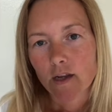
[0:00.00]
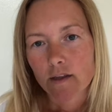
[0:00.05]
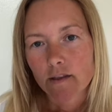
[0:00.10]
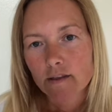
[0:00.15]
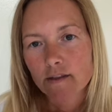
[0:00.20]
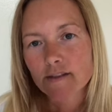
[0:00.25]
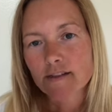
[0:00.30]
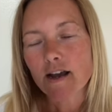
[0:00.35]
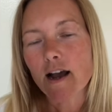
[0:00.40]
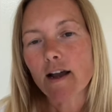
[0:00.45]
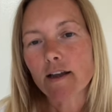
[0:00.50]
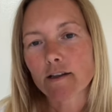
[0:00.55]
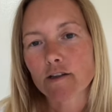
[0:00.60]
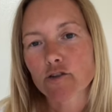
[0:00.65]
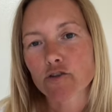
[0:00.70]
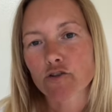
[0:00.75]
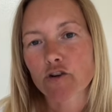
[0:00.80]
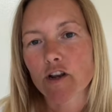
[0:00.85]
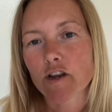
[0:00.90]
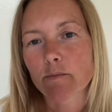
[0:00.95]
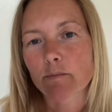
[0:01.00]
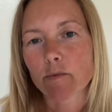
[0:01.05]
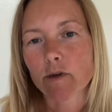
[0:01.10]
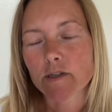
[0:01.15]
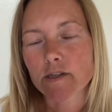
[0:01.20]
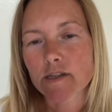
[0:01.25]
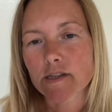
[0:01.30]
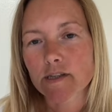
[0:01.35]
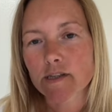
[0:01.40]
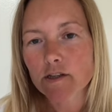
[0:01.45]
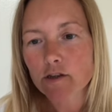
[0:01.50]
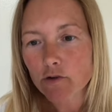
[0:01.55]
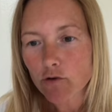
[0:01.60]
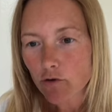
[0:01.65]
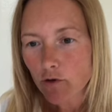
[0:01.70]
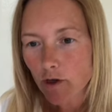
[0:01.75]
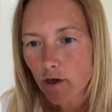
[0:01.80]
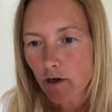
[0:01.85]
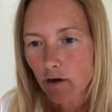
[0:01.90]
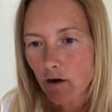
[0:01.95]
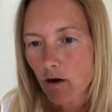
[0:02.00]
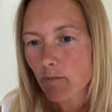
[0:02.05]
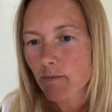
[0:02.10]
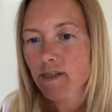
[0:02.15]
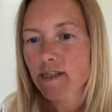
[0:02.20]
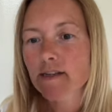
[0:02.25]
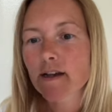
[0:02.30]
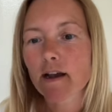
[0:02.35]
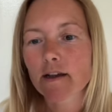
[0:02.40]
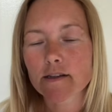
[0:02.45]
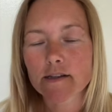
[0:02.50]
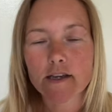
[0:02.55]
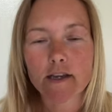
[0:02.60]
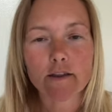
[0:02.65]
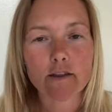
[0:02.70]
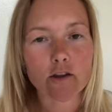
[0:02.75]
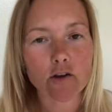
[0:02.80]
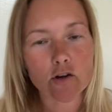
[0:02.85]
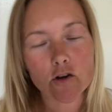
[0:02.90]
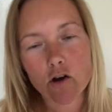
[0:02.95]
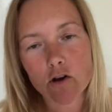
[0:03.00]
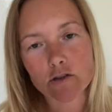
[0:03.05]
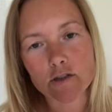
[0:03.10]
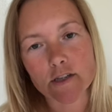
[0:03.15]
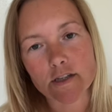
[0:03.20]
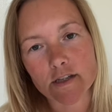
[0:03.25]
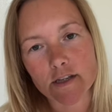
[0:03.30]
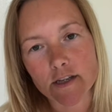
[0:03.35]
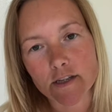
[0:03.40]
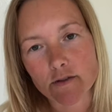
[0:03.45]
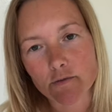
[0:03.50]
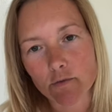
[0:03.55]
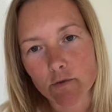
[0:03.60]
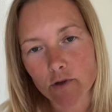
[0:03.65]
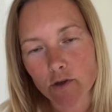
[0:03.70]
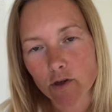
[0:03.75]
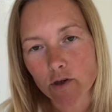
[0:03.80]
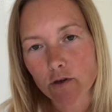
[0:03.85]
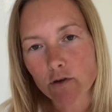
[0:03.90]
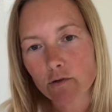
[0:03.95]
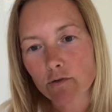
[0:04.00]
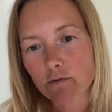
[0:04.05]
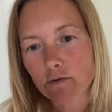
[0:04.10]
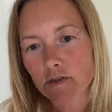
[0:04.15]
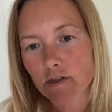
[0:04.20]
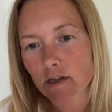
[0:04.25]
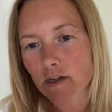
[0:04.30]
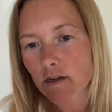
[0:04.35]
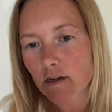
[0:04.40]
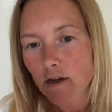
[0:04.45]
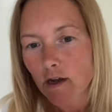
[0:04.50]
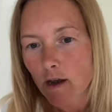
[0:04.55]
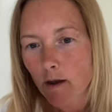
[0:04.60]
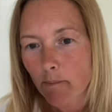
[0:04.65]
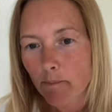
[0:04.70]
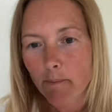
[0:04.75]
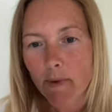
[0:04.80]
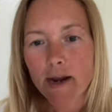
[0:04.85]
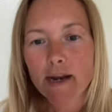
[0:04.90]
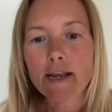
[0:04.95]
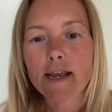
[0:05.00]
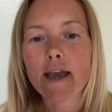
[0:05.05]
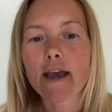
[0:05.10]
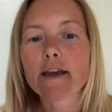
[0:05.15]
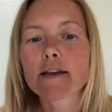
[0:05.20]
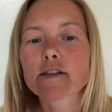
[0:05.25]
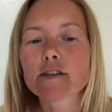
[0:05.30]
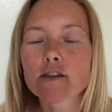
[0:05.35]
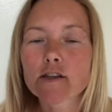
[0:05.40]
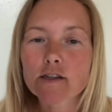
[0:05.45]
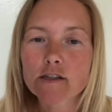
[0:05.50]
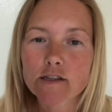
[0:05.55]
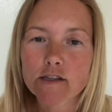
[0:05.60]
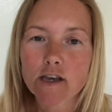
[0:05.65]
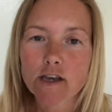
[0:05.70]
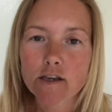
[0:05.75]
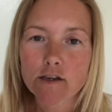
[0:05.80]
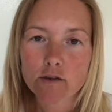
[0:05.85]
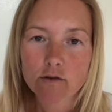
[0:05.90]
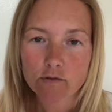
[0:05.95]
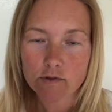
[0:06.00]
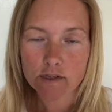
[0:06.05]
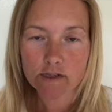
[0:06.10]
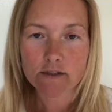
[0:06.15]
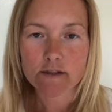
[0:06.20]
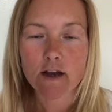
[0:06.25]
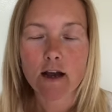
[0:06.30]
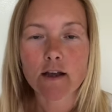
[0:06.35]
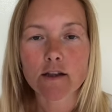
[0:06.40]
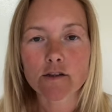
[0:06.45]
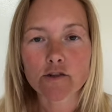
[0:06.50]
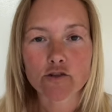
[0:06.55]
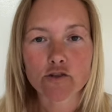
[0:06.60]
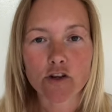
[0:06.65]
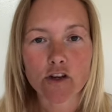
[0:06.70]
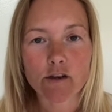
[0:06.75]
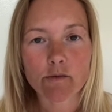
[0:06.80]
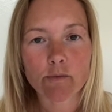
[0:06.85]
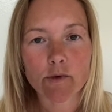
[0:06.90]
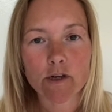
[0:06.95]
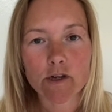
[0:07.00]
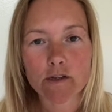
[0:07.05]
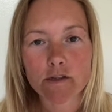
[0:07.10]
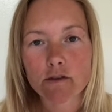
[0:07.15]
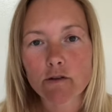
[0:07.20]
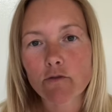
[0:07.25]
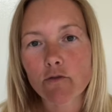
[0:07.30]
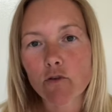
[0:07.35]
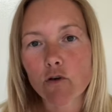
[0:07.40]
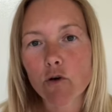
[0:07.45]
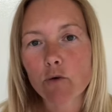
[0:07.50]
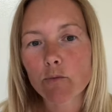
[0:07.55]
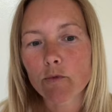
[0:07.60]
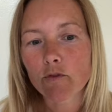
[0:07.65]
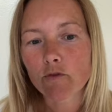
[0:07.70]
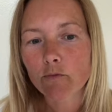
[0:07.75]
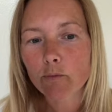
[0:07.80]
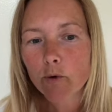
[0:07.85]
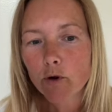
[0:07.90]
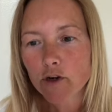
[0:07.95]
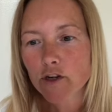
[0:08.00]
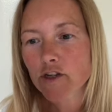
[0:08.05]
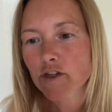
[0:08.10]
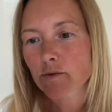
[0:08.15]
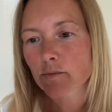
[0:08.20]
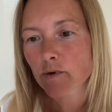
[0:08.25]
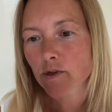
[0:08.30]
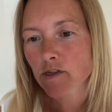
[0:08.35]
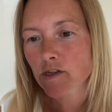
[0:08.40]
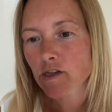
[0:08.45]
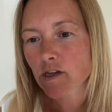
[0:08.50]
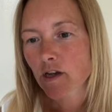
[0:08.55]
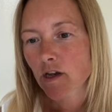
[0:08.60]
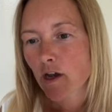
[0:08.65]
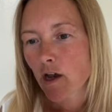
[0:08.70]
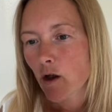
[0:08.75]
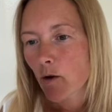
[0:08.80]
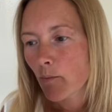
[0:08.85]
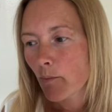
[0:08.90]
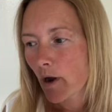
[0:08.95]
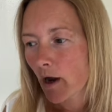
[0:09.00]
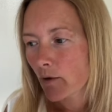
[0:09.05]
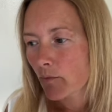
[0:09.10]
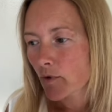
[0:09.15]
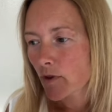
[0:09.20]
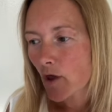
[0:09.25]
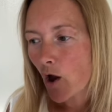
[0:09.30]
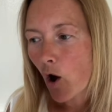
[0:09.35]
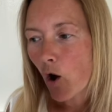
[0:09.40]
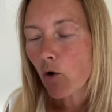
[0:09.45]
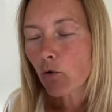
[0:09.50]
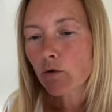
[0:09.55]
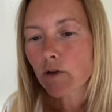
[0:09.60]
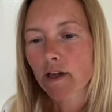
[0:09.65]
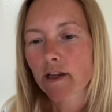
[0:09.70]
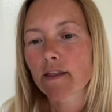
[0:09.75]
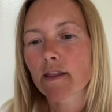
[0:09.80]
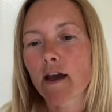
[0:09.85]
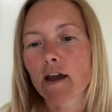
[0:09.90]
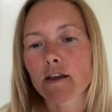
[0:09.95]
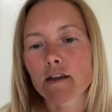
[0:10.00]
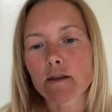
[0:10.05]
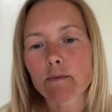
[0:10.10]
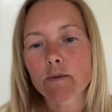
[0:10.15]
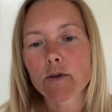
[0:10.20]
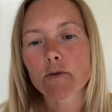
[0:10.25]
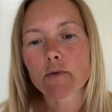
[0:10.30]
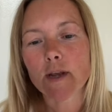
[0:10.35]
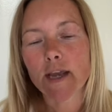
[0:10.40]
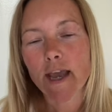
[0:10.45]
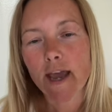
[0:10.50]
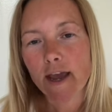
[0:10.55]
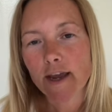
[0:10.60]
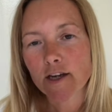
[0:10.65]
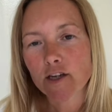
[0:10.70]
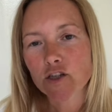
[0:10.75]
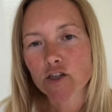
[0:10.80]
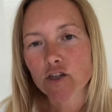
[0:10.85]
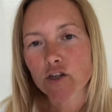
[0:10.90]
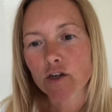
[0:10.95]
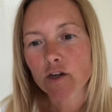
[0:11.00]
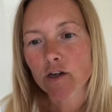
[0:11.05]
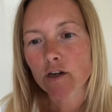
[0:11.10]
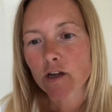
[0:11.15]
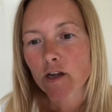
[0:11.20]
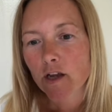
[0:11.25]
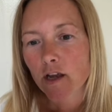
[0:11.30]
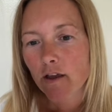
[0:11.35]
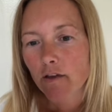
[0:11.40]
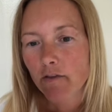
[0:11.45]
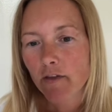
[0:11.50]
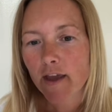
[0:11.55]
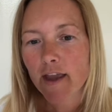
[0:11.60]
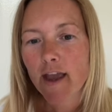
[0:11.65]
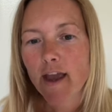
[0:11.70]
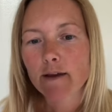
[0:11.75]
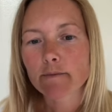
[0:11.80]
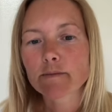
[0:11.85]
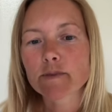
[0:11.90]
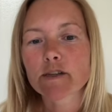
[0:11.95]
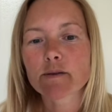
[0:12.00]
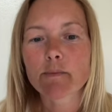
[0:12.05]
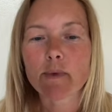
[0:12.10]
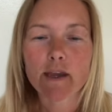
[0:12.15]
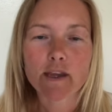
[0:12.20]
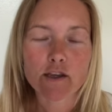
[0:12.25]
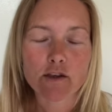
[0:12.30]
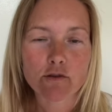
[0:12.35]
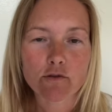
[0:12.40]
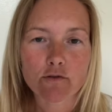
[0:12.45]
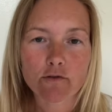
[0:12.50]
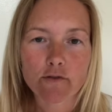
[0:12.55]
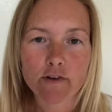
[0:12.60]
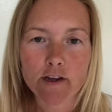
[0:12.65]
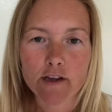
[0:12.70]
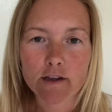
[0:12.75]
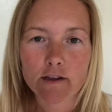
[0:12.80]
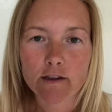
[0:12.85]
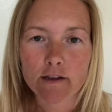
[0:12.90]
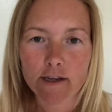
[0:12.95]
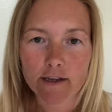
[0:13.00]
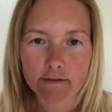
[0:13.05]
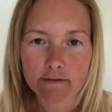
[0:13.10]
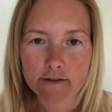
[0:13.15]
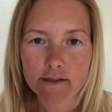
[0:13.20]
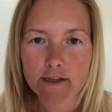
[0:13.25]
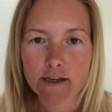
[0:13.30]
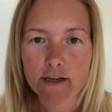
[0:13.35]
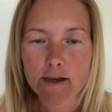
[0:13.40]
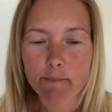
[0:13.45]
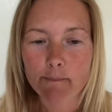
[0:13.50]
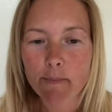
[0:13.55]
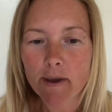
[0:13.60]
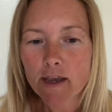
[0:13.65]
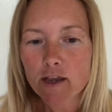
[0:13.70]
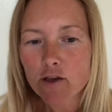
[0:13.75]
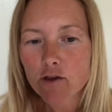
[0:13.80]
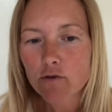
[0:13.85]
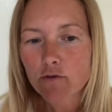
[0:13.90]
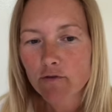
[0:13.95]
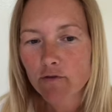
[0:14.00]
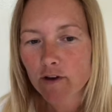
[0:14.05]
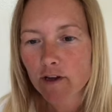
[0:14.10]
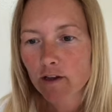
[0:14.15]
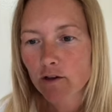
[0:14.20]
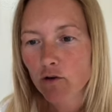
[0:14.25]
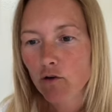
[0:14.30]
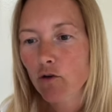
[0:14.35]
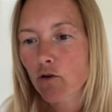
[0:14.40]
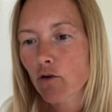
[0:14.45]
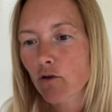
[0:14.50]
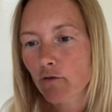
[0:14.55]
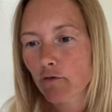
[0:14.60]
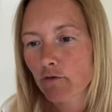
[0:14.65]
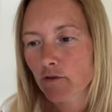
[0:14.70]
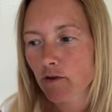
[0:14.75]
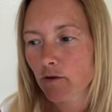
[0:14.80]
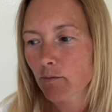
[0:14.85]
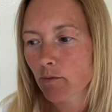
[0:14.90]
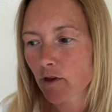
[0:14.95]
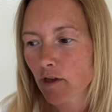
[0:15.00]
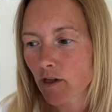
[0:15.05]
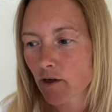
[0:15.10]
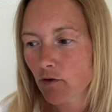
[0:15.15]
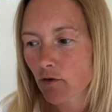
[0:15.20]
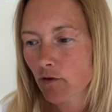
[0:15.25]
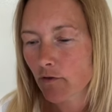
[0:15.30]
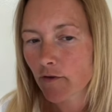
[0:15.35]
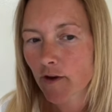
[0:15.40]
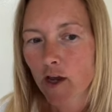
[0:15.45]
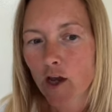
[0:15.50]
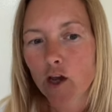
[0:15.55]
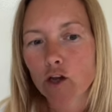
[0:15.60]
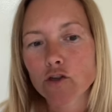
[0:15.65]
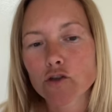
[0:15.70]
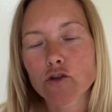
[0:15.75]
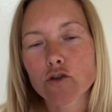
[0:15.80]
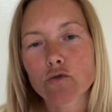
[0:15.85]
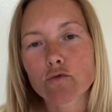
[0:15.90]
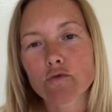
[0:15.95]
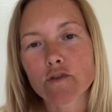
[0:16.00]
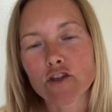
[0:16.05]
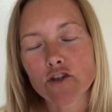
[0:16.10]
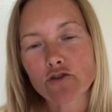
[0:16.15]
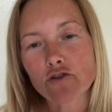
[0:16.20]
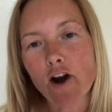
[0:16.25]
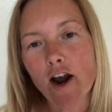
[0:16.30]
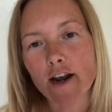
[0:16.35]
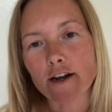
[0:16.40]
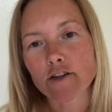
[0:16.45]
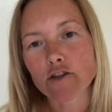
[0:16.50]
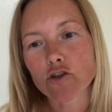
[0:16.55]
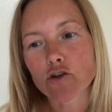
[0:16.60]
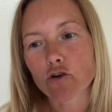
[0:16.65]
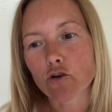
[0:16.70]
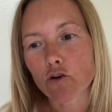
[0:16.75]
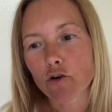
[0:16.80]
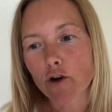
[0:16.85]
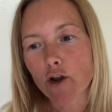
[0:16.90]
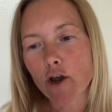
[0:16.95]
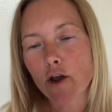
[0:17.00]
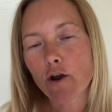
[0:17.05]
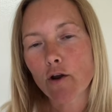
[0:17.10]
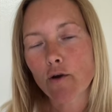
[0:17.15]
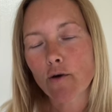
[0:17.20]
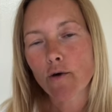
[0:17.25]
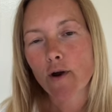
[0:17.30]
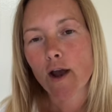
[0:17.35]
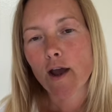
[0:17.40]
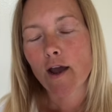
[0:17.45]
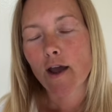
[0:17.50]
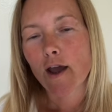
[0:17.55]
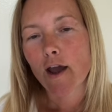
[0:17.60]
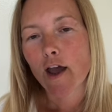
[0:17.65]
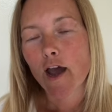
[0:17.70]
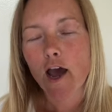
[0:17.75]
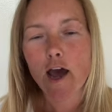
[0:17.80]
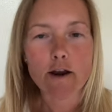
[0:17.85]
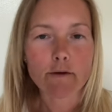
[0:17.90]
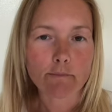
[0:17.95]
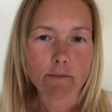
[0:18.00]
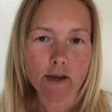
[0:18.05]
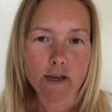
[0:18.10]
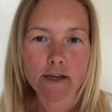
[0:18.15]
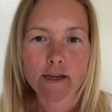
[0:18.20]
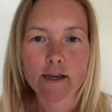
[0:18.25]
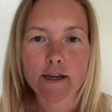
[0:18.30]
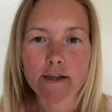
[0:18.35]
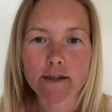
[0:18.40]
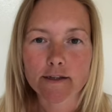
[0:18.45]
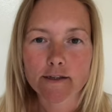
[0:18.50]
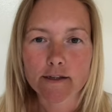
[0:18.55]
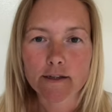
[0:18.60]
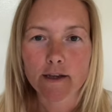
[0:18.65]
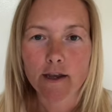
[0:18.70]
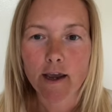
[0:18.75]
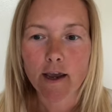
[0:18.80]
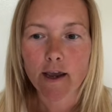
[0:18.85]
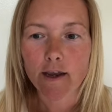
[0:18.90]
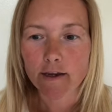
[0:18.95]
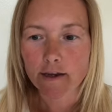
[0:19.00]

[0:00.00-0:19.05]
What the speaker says: The silent treatment is another common tactic that narcissists will use. In many cases, they use the silent treatment as a form of punishment. By withholding that communication, they aim to make you feel guilty and make you feel uncomfortable enough to retract your no and make it a